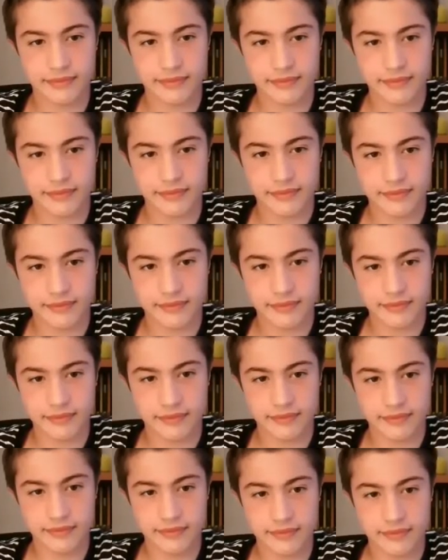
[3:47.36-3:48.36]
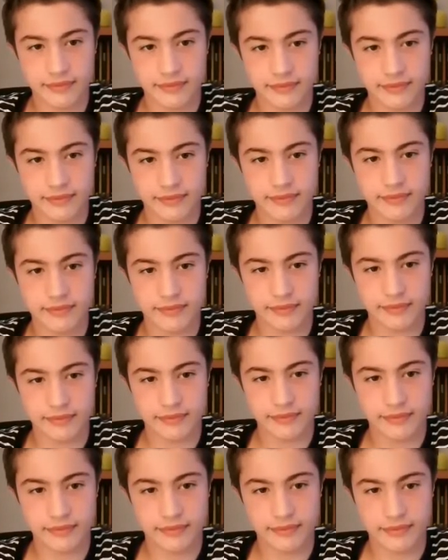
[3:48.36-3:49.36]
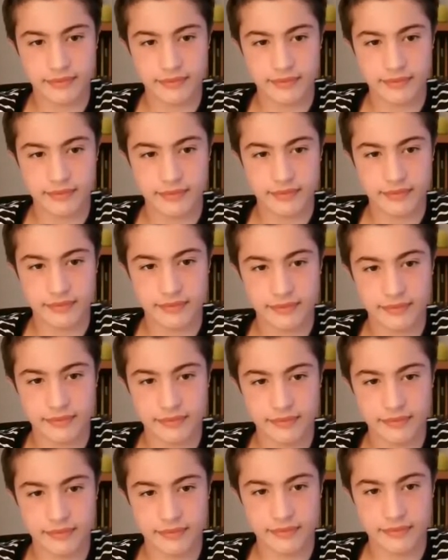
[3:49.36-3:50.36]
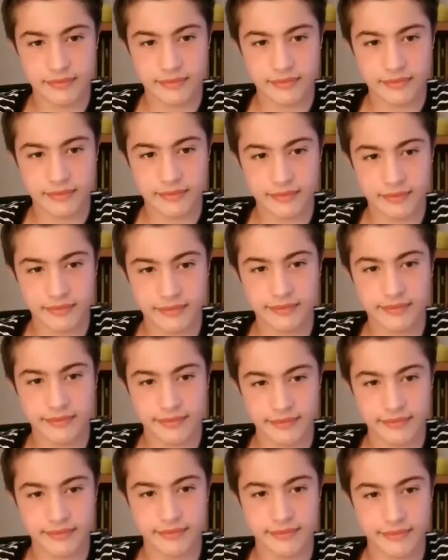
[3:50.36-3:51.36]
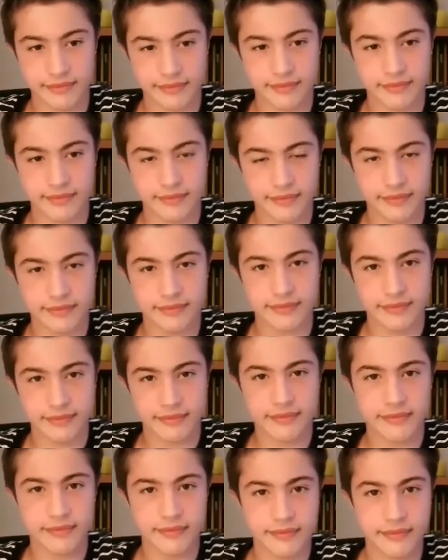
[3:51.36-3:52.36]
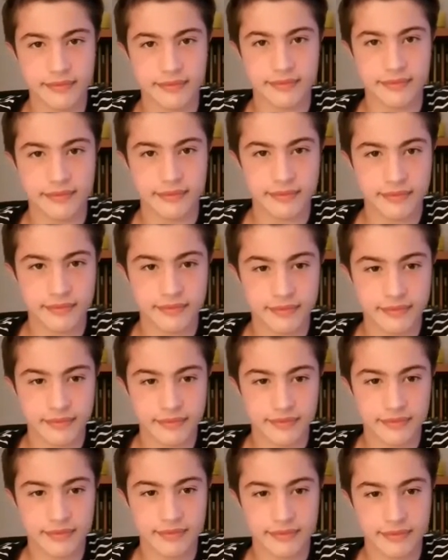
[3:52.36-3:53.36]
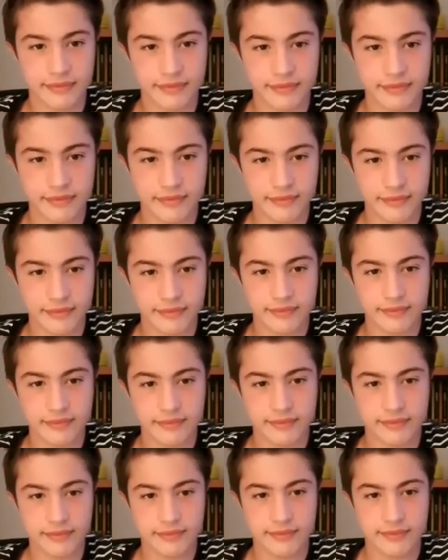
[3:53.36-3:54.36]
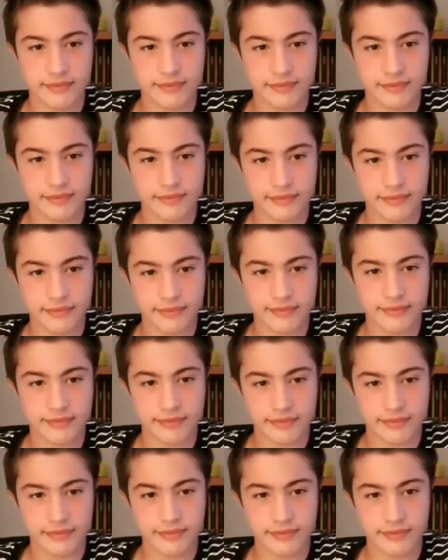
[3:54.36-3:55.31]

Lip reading: The person shown says nothing.